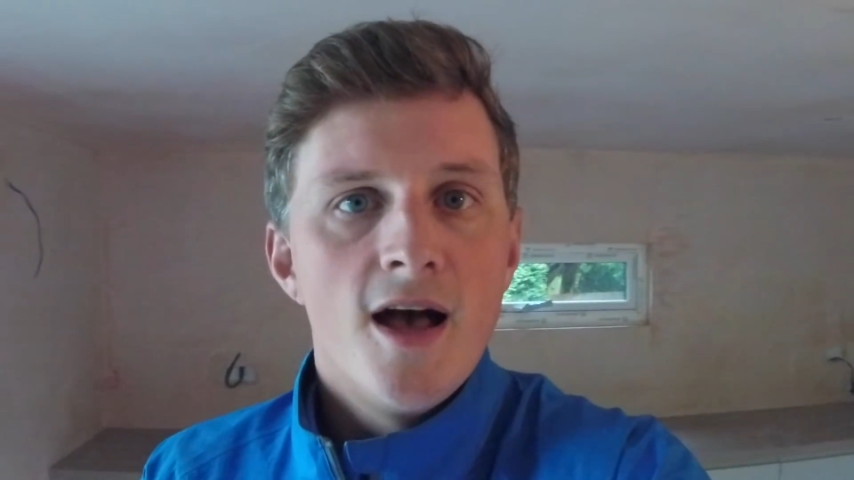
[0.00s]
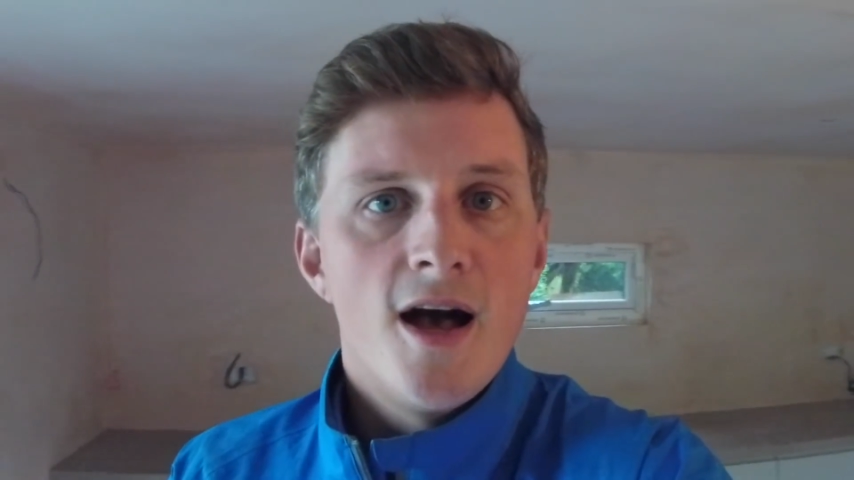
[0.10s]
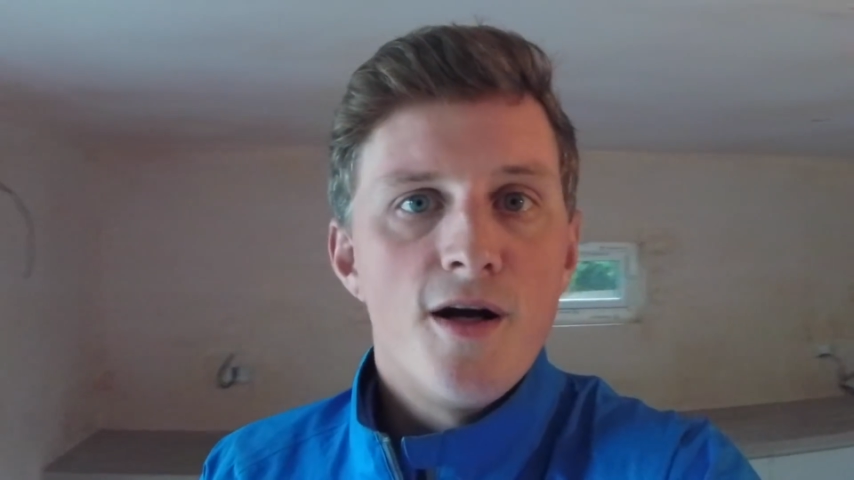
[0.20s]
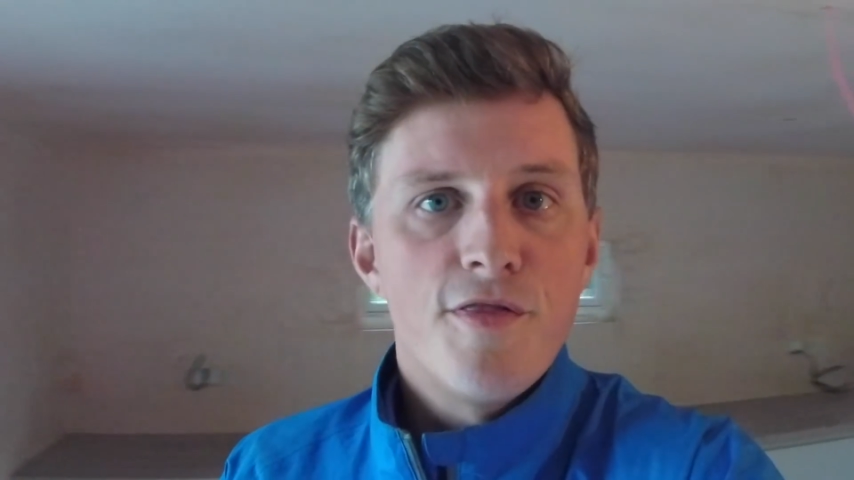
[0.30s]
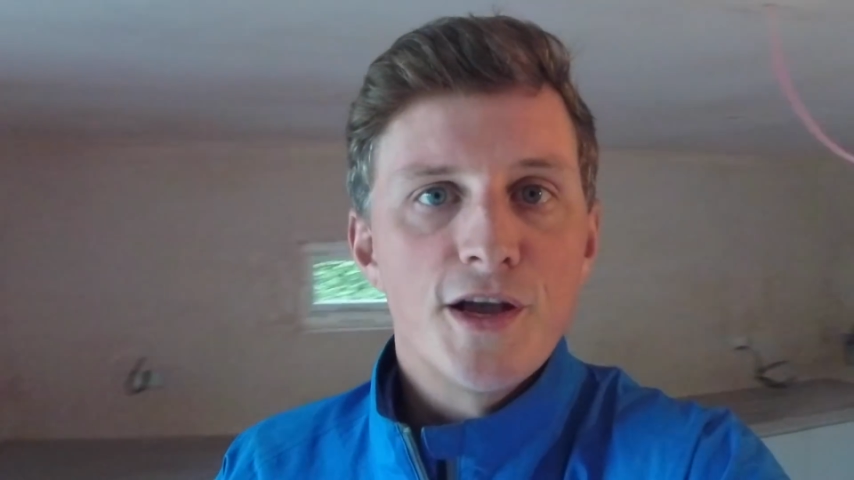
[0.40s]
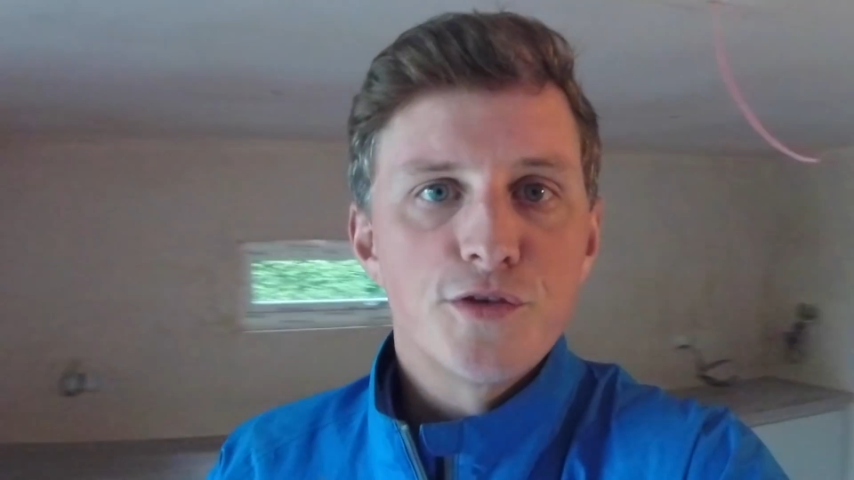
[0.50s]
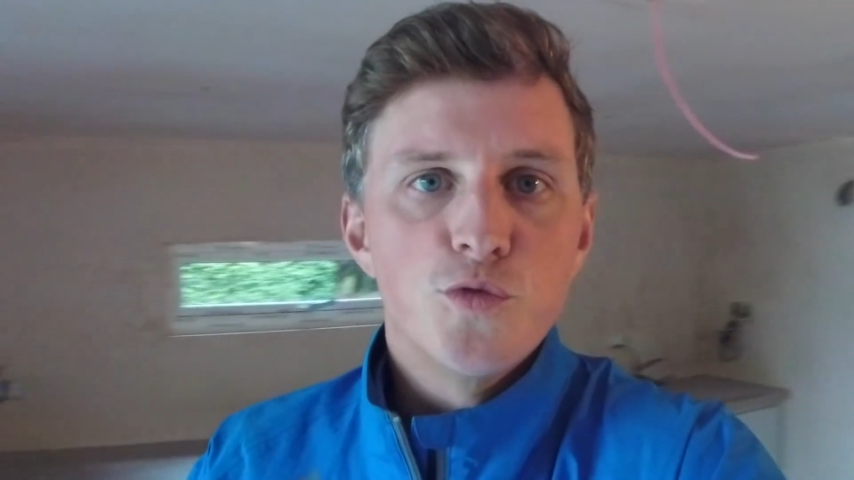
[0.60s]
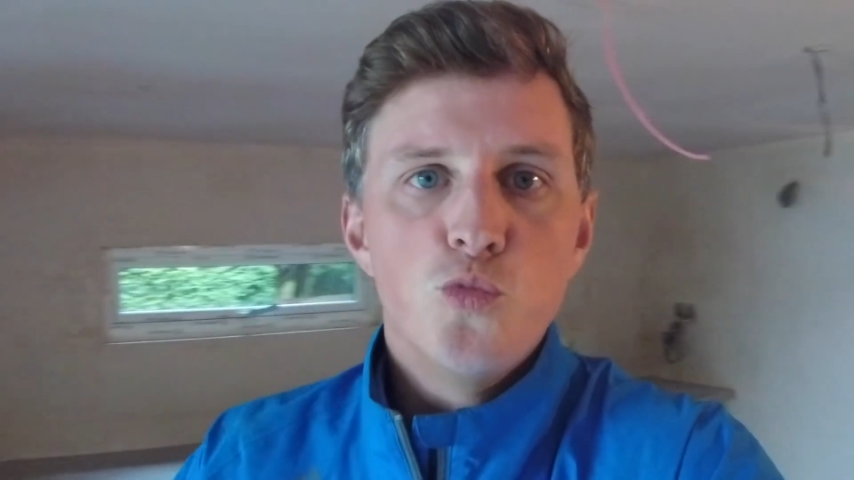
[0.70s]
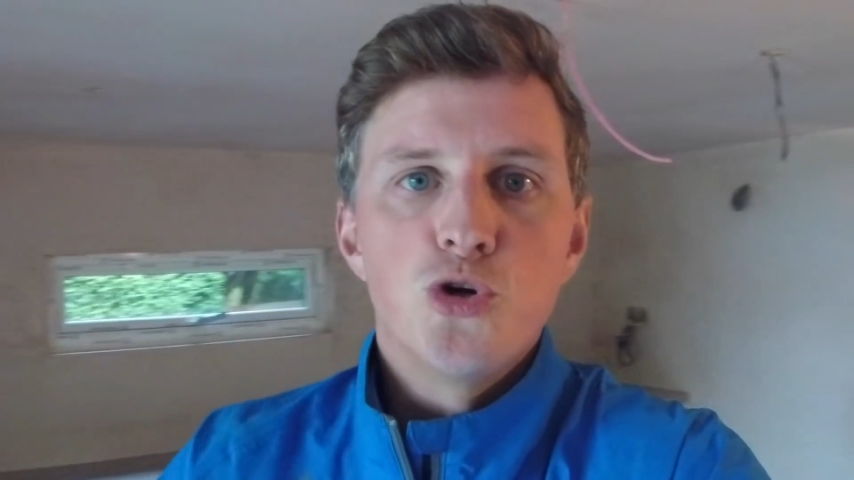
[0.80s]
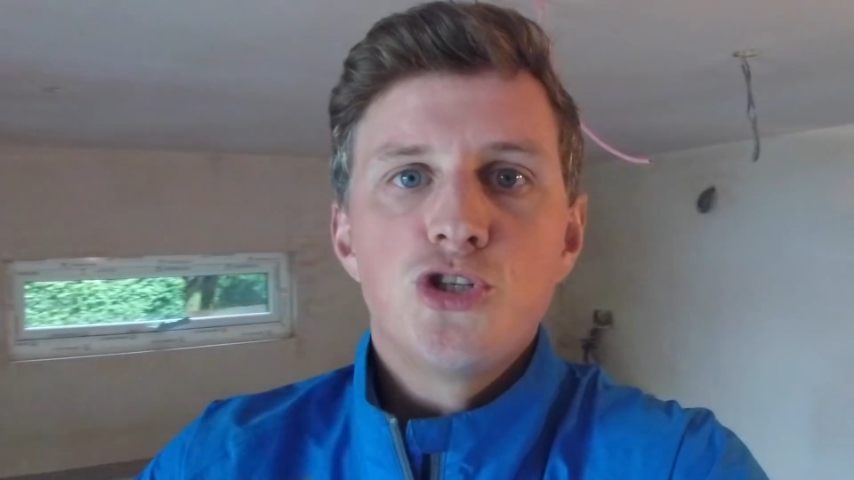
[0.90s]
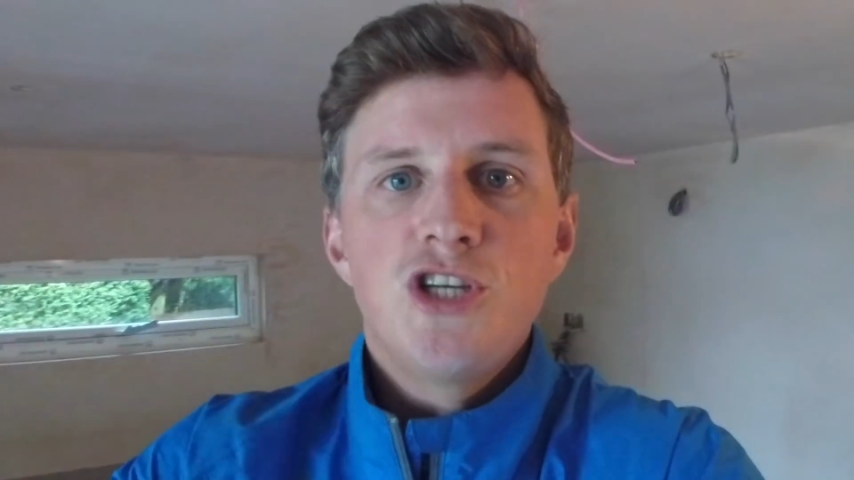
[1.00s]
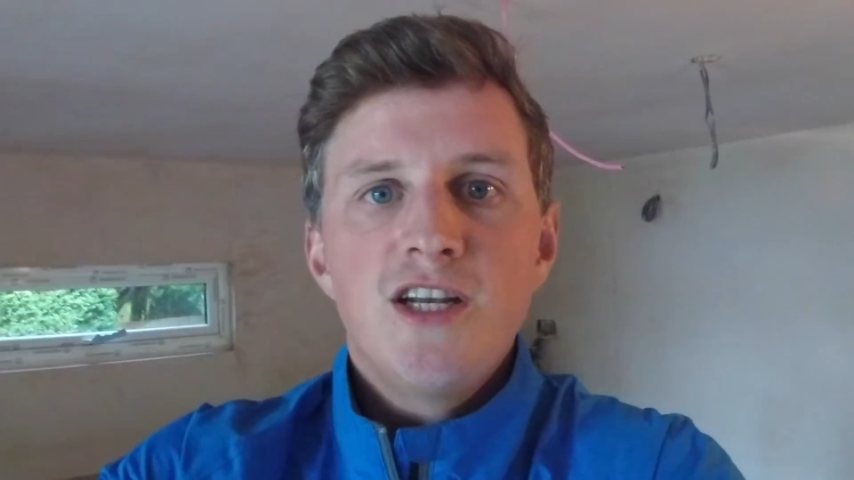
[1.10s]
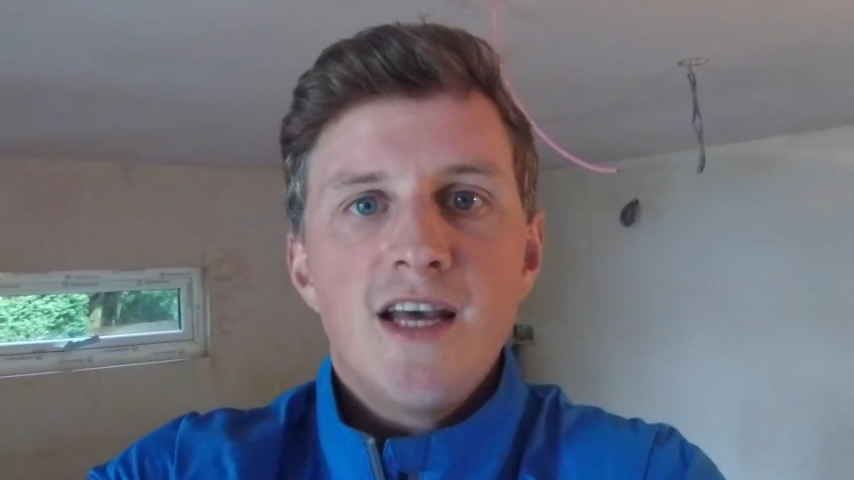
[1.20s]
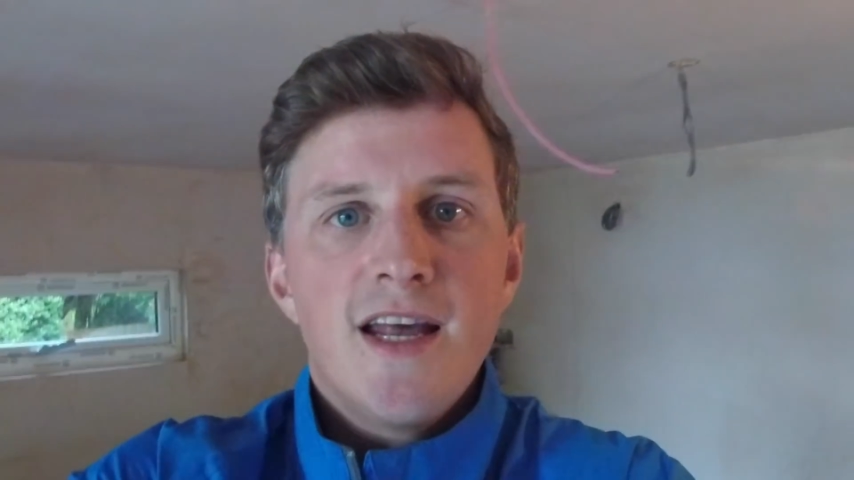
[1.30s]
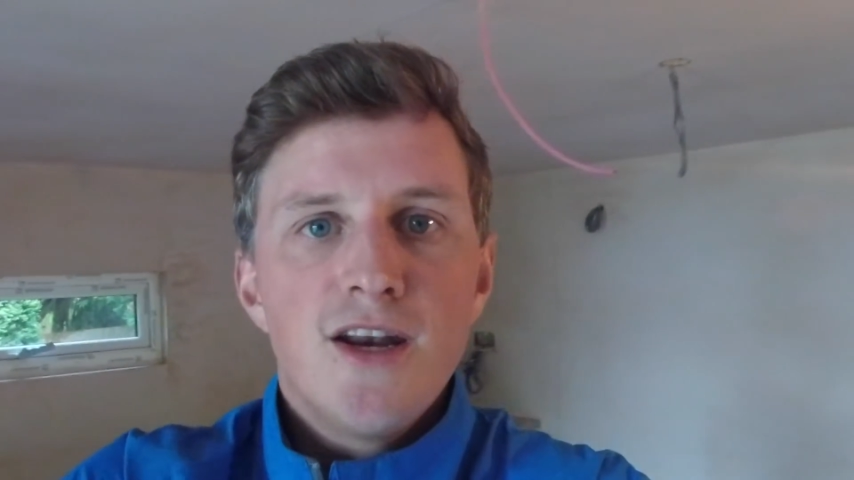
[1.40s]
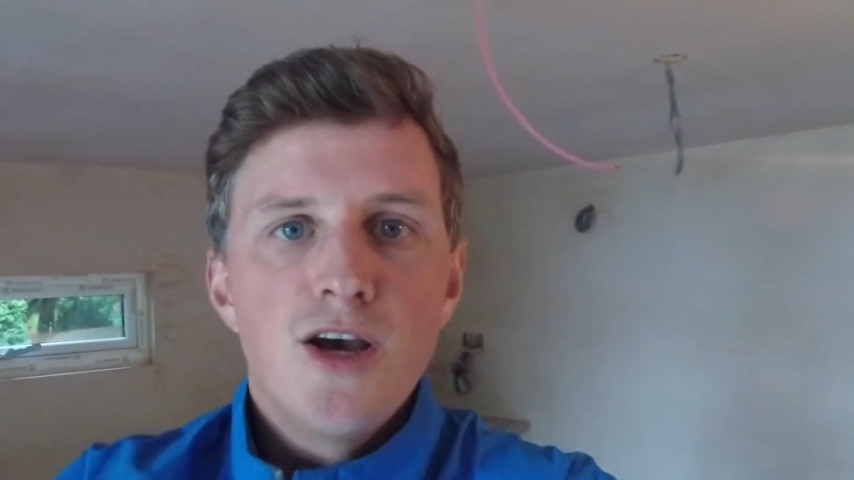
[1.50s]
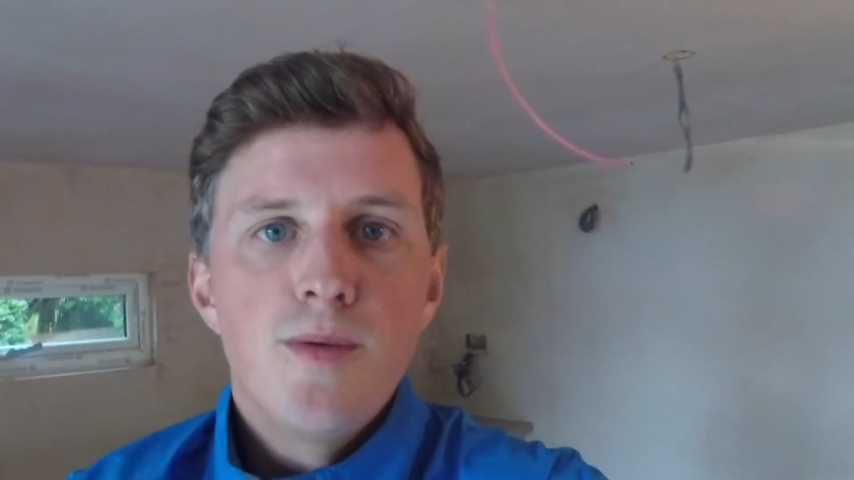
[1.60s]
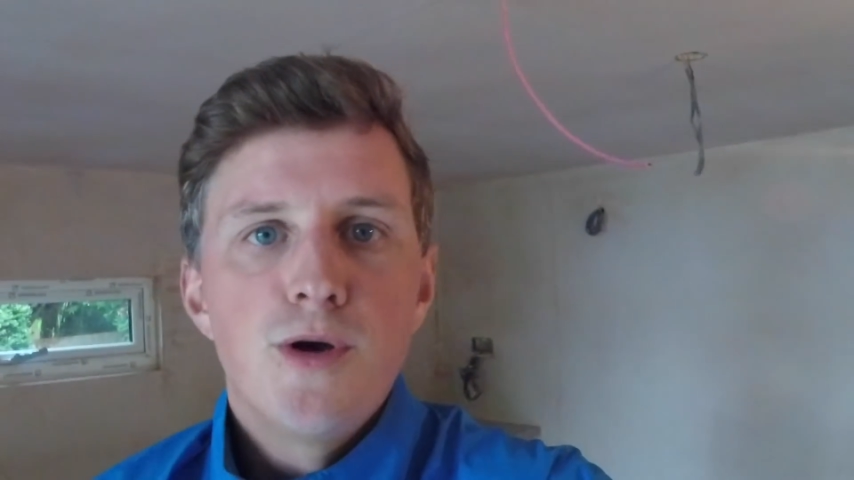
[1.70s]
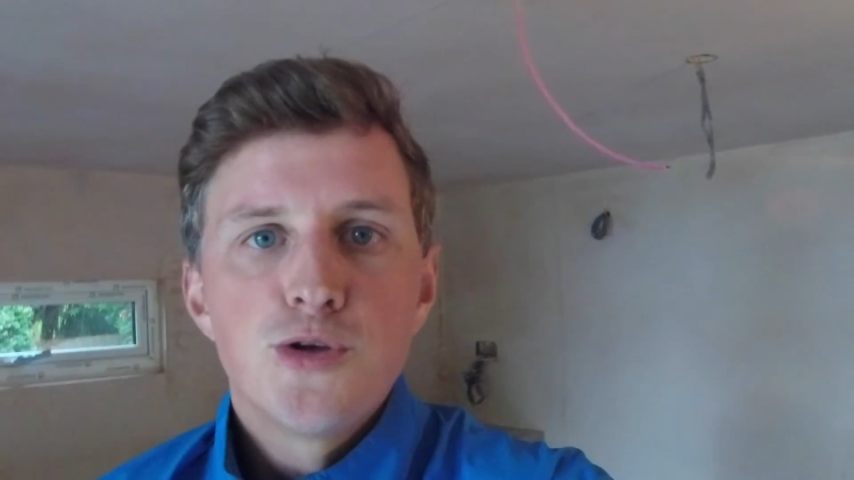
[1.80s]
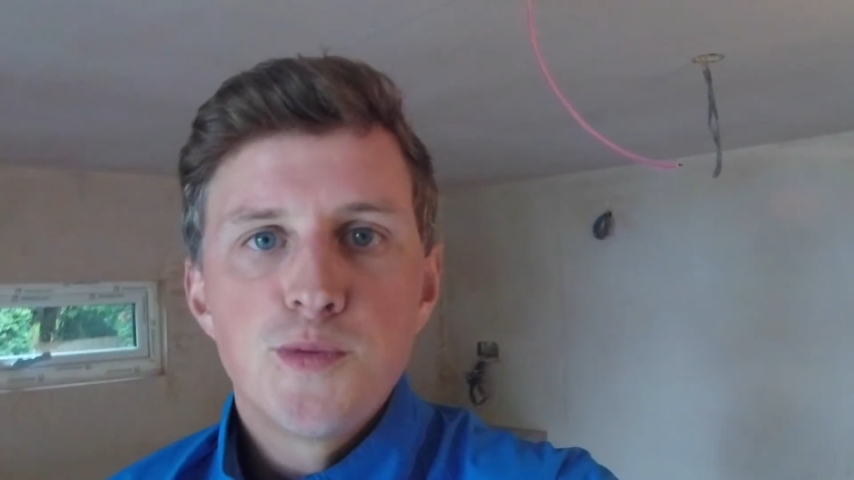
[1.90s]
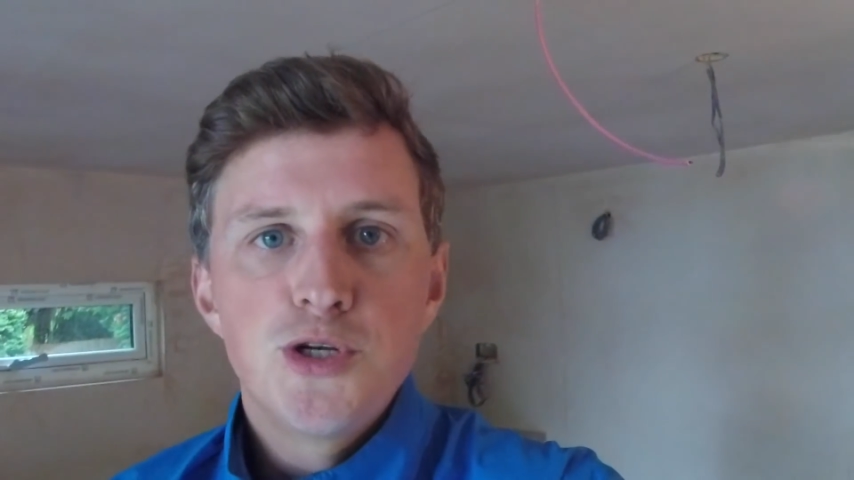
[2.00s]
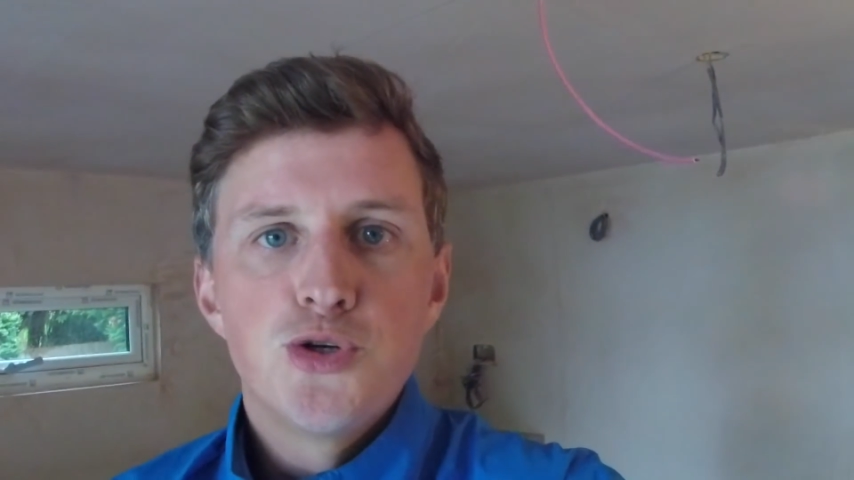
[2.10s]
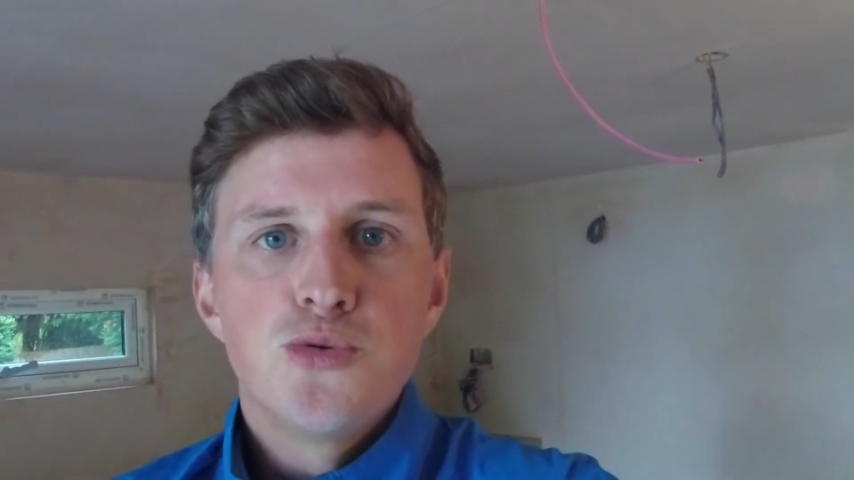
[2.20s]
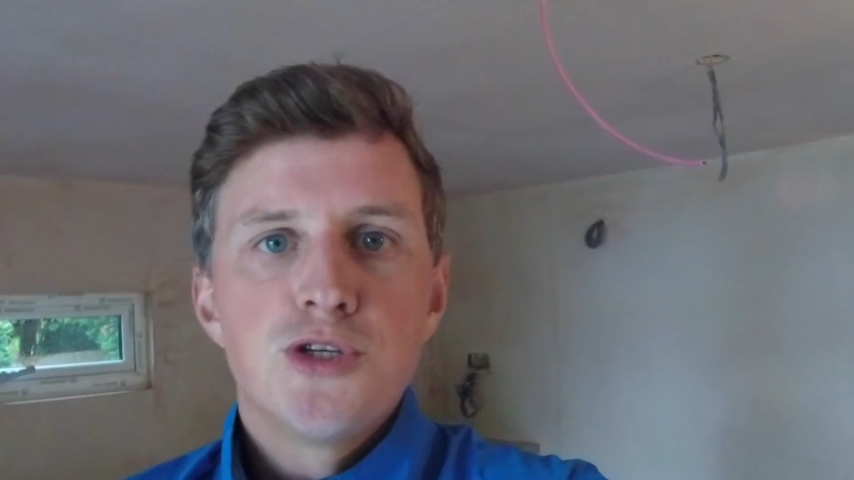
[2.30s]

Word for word: Uh, thanks for watching, and um, I'll speak to you all